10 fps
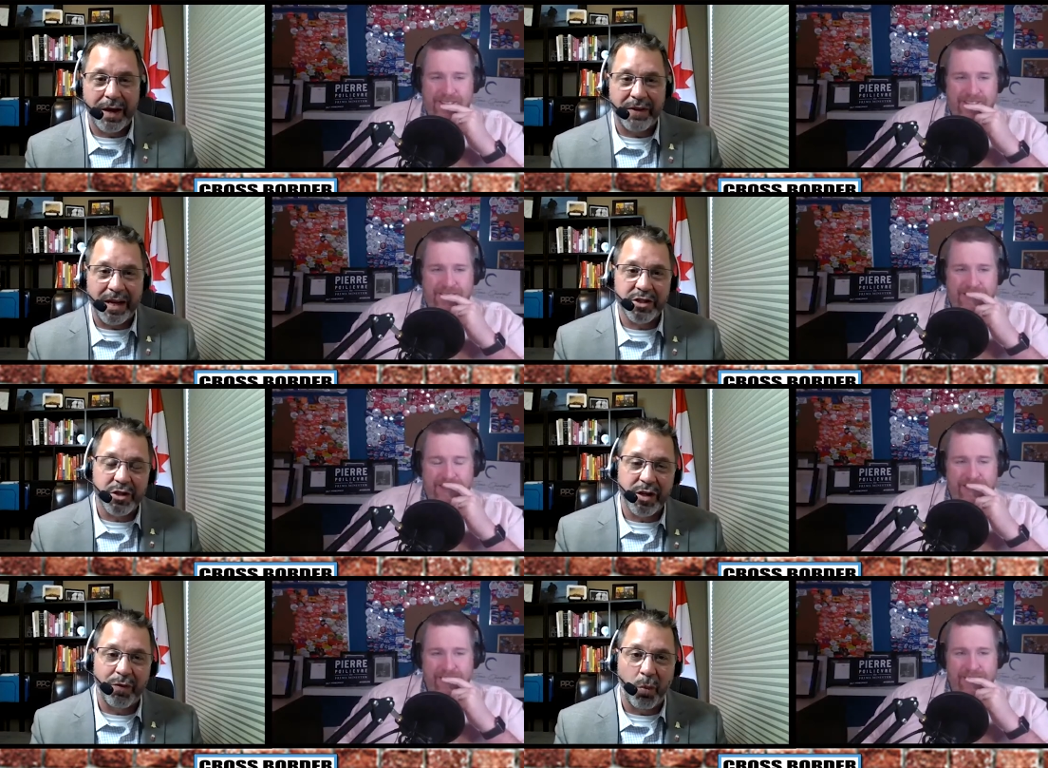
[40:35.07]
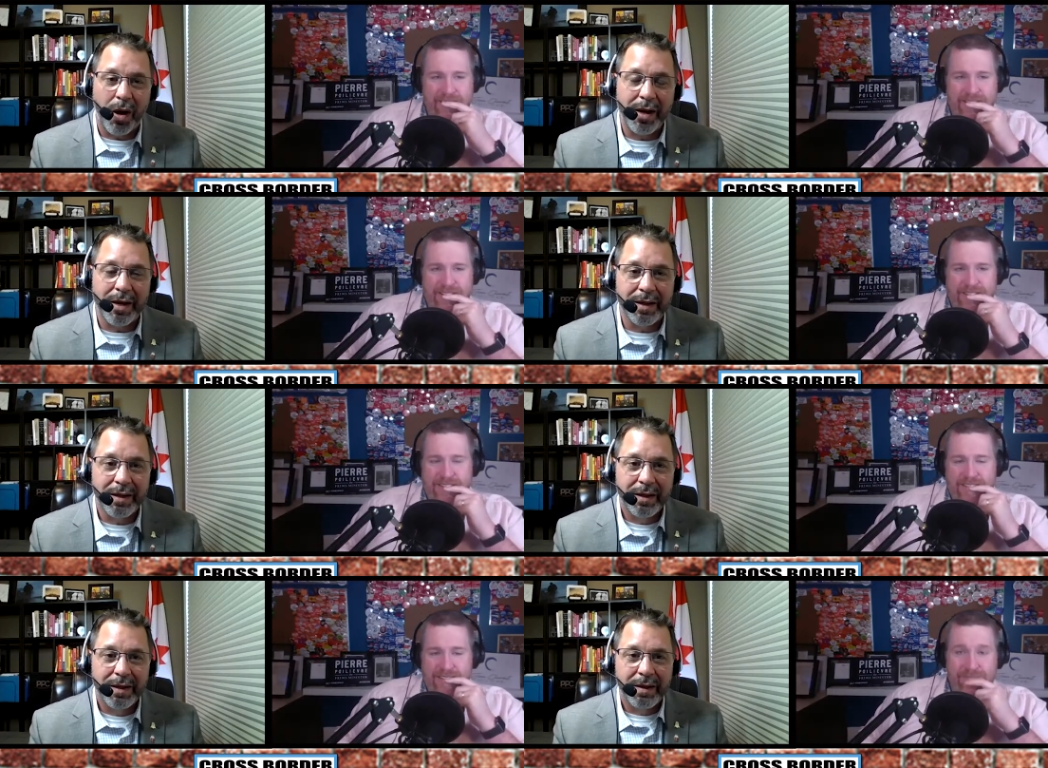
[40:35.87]
Speaker 1: have to ask yourself why.
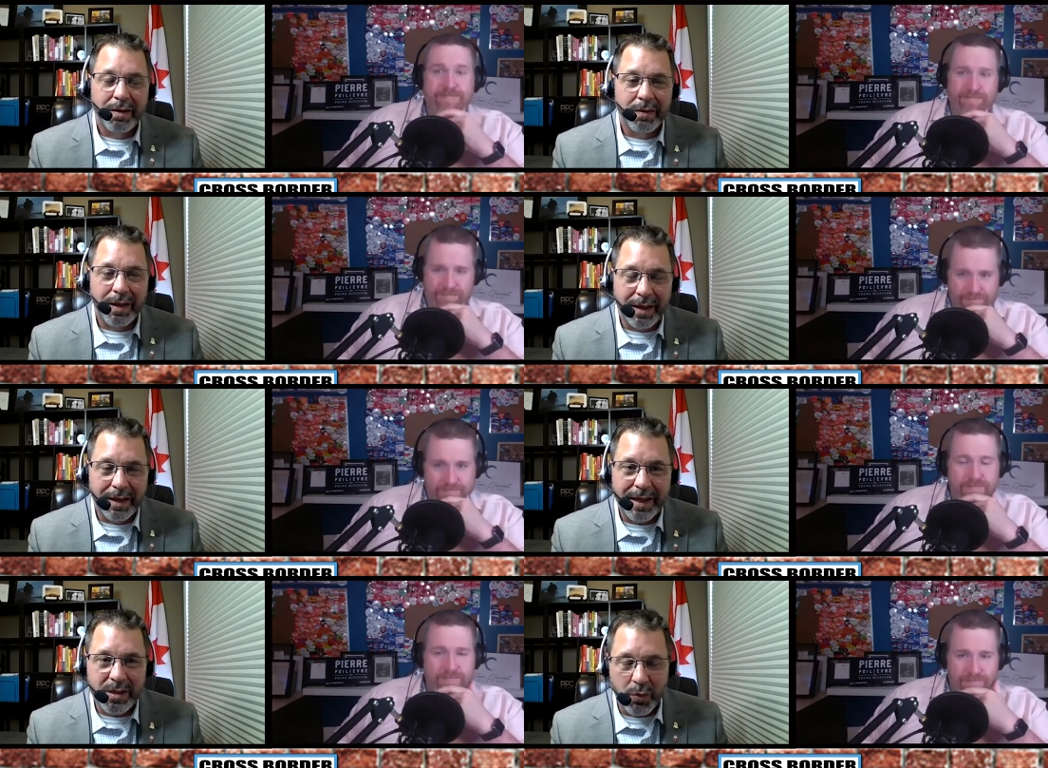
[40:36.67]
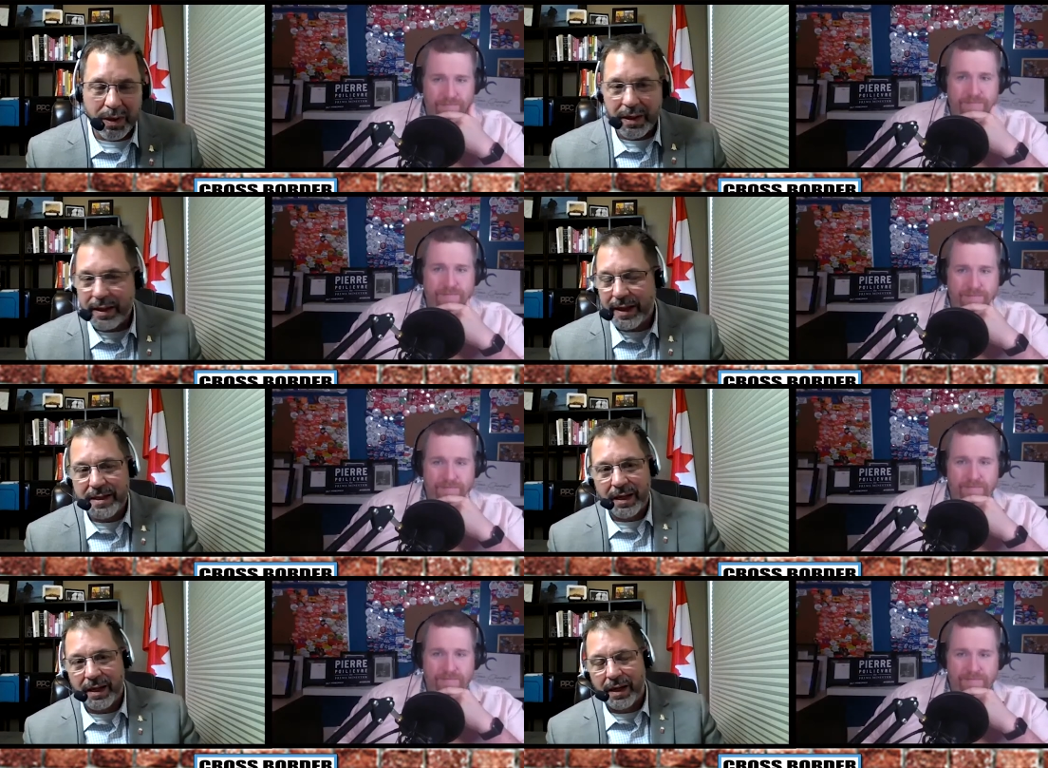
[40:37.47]
And that's one of the things
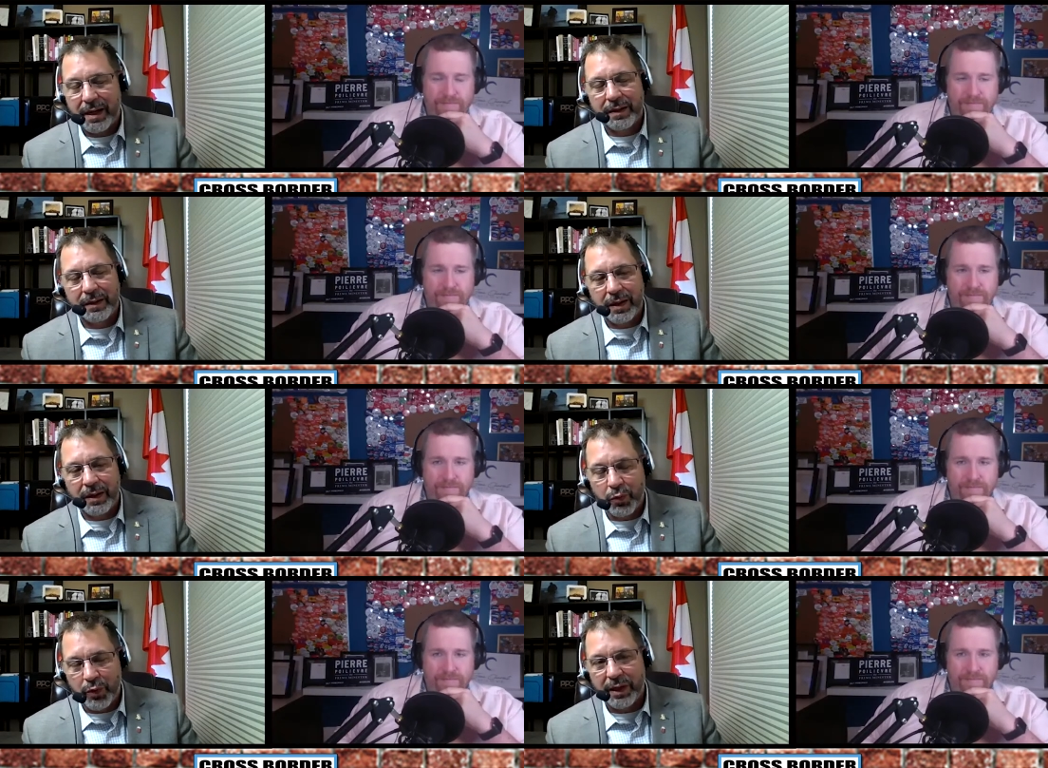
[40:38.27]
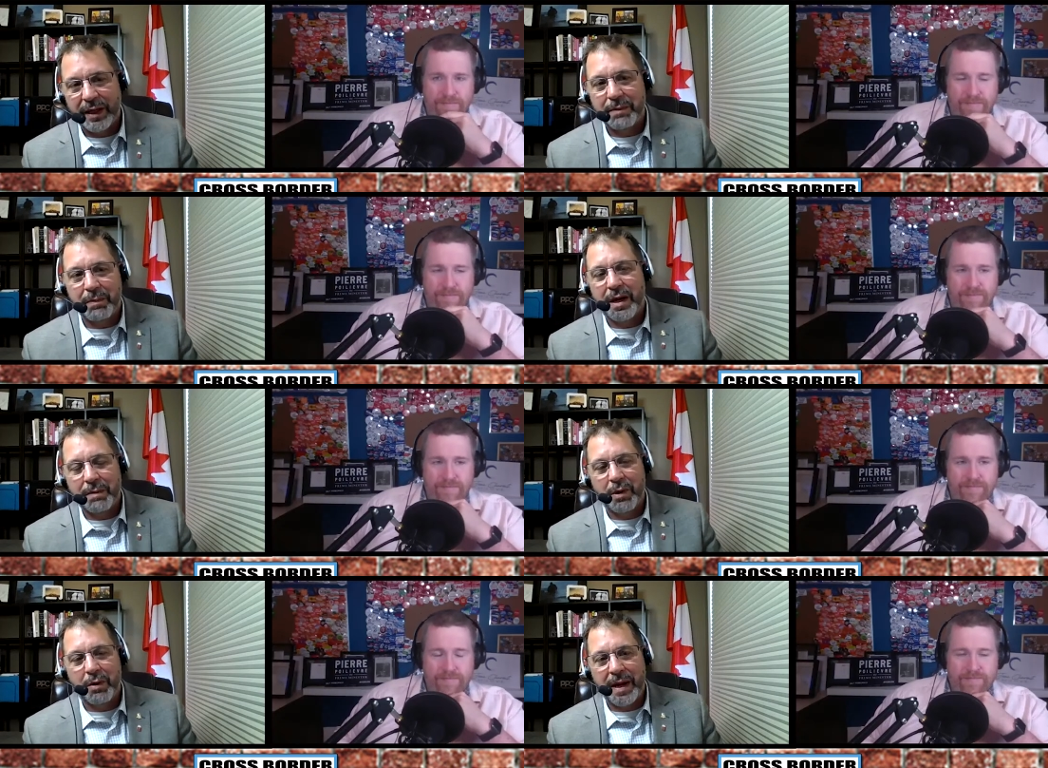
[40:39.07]
I really admire
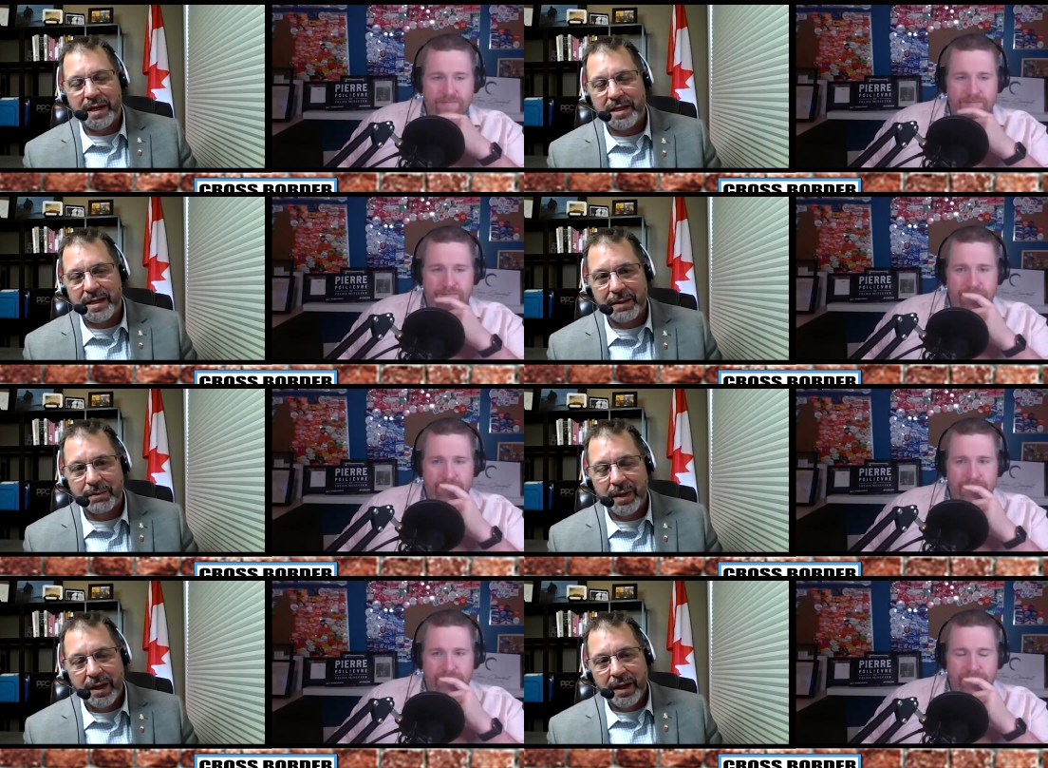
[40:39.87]
about Maxime.